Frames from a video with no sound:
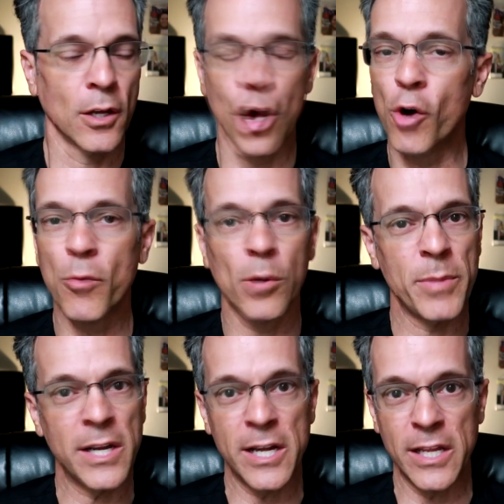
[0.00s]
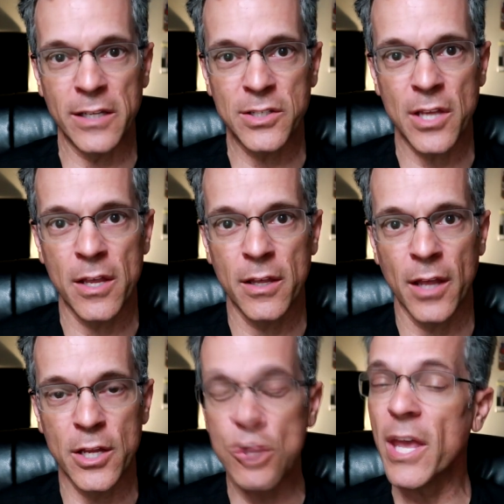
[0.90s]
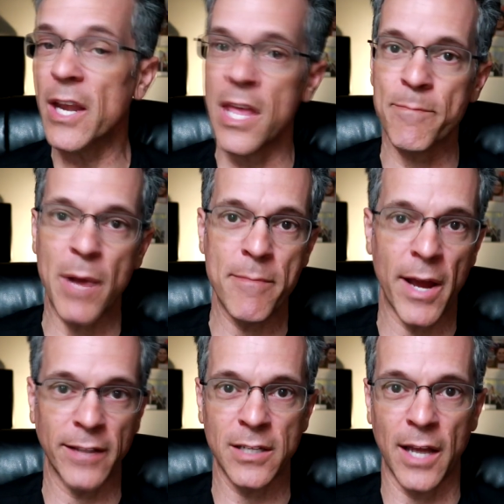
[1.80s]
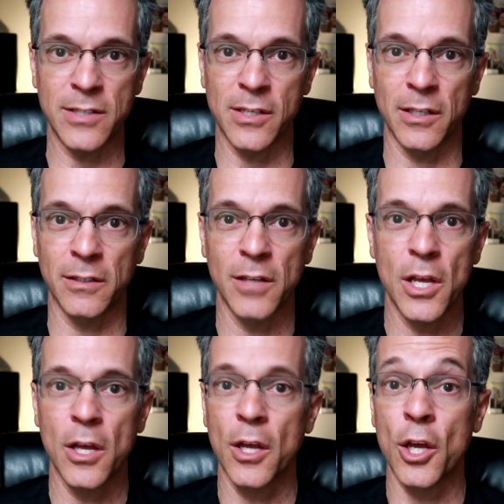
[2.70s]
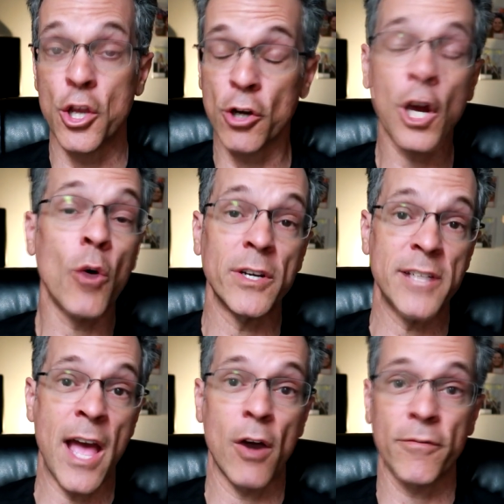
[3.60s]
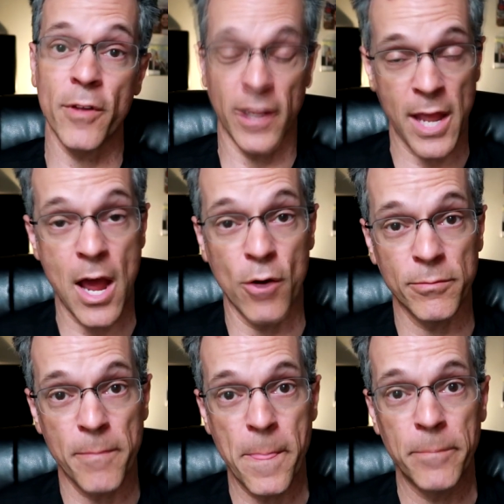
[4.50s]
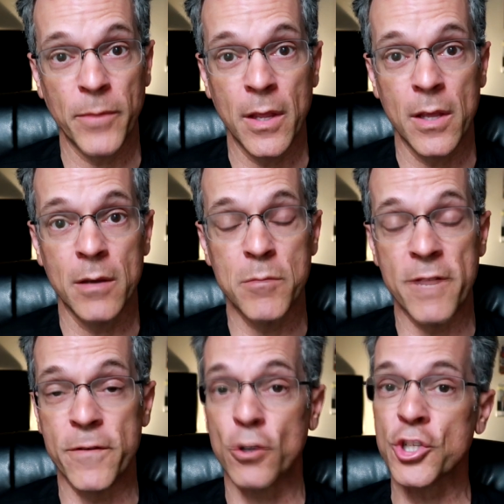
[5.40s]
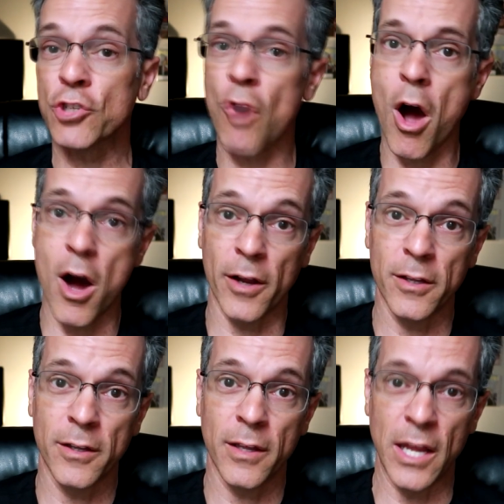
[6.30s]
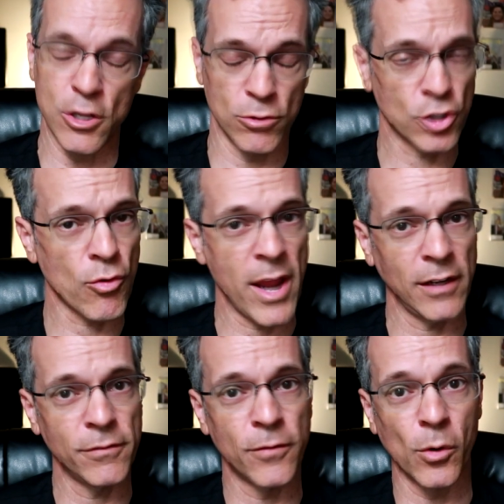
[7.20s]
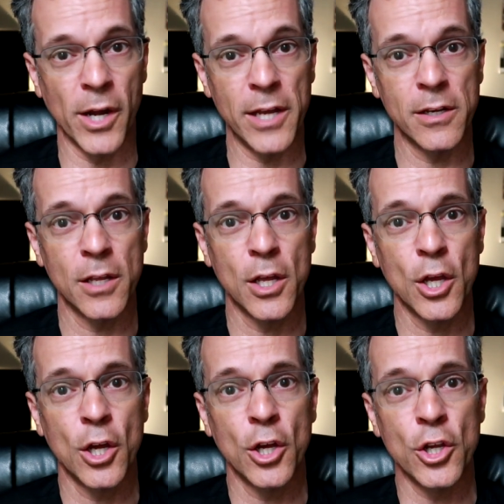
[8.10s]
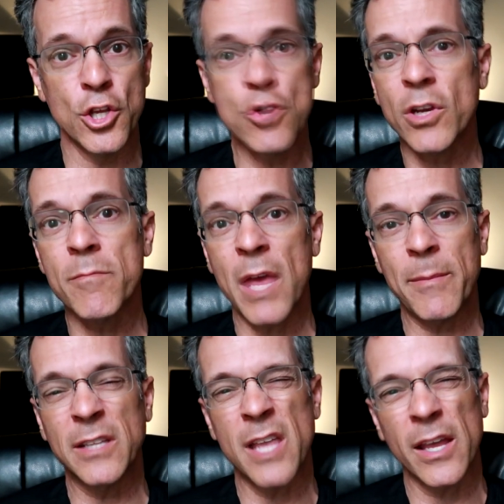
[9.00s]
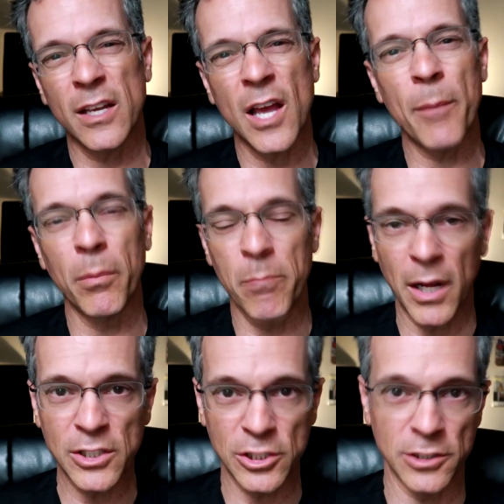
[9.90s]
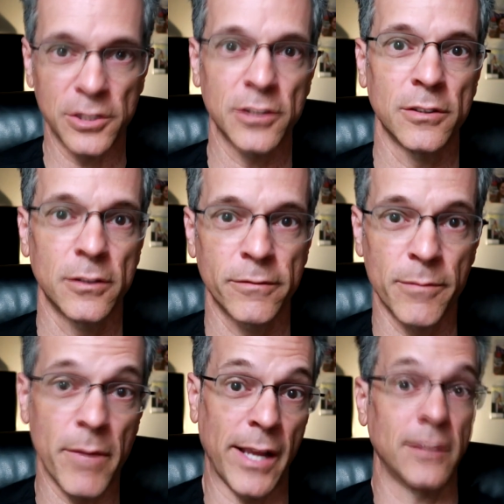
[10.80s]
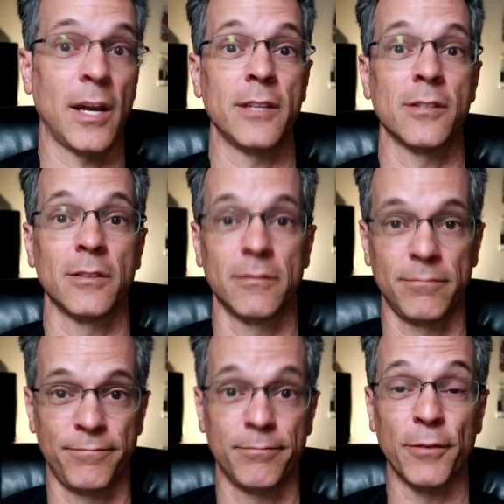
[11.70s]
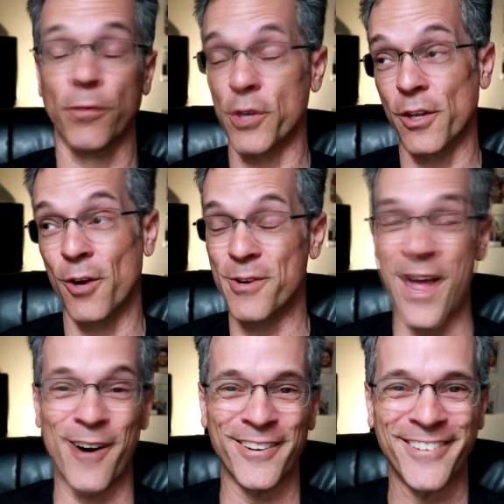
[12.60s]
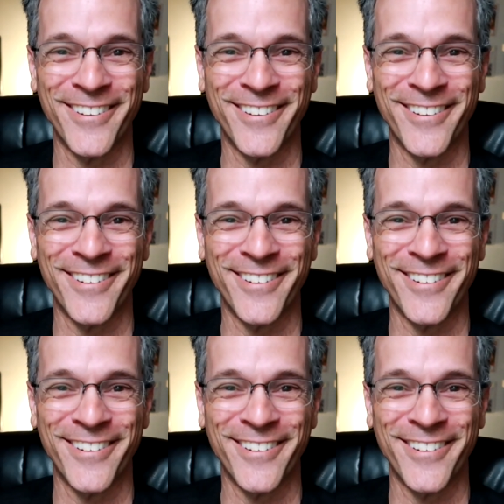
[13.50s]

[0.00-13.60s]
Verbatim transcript: comorbidities, and you get hit by Mike Tyson, you're going down for the count. But if you're strong, and you train for it, you can maybe take a couple punches from Mike Tyson before you go down.